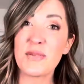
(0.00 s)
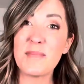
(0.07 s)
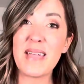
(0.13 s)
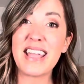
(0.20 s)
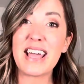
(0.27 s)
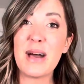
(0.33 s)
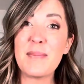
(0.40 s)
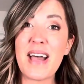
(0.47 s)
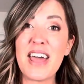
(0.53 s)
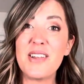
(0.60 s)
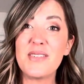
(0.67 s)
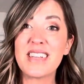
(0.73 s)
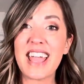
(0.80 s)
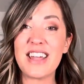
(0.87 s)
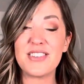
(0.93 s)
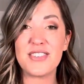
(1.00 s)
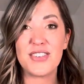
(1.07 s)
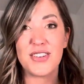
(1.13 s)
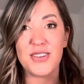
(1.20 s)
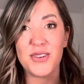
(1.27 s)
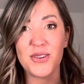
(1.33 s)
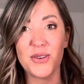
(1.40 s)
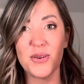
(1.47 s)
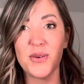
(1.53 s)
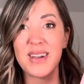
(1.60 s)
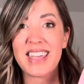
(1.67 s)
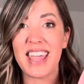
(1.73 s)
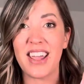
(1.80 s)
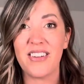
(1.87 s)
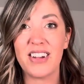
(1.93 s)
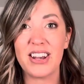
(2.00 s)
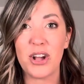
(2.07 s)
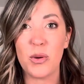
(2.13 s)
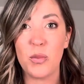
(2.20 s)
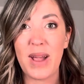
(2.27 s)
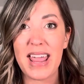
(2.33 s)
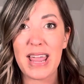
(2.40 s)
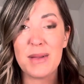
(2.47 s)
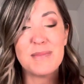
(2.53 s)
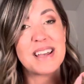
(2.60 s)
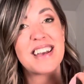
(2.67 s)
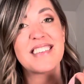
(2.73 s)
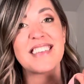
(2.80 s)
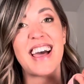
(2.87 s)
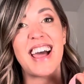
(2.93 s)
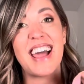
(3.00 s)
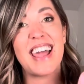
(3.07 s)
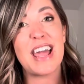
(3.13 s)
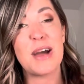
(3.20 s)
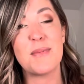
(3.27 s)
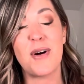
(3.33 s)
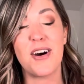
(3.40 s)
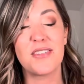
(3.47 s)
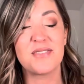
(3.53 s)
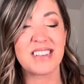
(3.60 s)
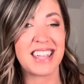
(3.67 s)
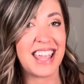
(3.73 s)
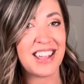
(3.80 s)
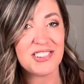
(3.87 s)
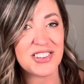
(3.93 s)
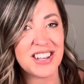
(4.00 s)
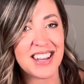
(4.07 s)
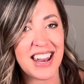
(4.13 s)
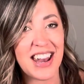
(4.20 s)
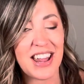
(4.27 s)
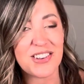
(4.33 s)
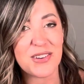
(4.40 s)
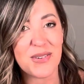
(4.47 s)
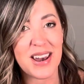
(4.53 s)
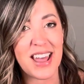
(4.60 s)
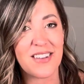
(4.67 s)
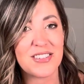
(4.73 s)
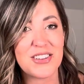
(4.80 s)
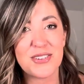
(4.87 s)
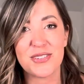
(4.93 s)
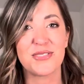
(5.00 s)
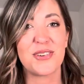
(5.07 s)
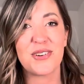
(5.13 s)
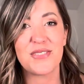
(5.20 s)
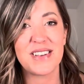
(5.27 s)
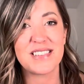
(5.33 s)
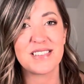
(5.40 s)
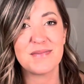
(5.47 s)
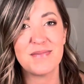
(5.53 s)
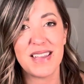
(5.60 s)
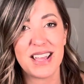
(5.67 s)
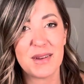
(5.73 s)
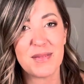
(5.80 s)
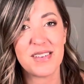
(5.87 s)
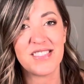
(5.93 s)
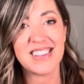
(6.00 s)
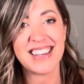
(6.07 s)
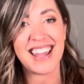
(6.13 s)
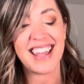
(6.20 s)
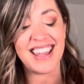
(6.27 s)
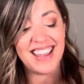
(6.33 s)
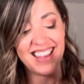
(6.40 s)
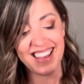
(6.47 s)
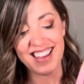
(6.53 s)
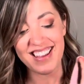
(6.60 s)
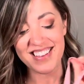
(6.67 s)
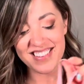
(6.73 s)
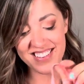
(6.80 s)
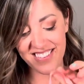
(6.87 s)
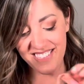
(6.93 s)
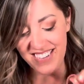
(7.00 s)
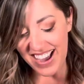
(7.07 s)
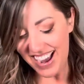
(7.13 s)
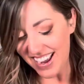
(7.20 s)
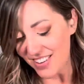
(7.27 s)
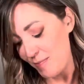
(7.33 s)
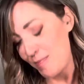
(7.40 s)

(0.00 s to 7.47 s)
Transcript: makeup, I don't get too carried away because I am on vacation and I don't wanna have to do a full face of makeup every day. So I